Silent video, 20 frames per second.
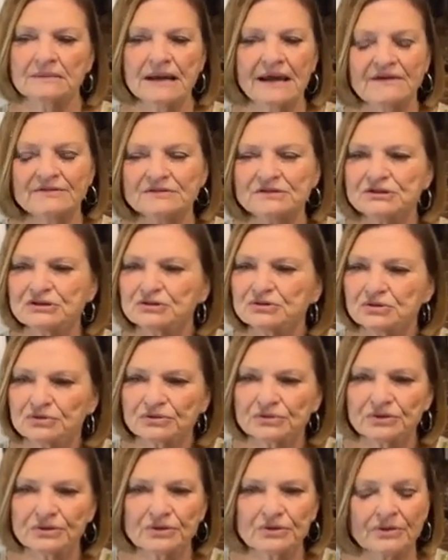having
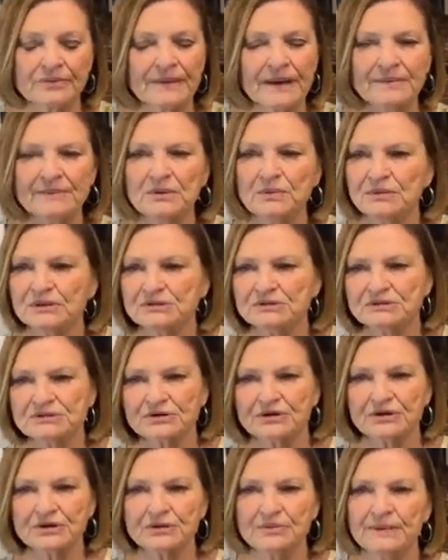children, or maybe when you
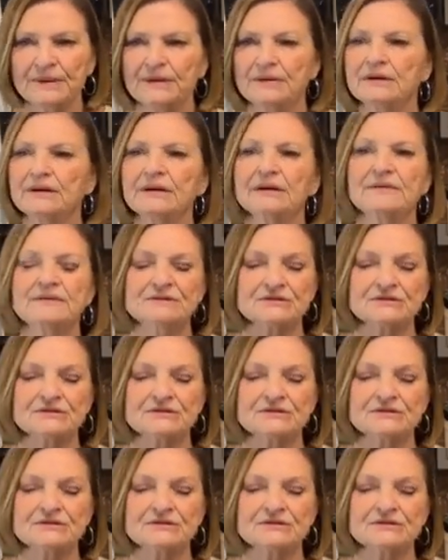started your period.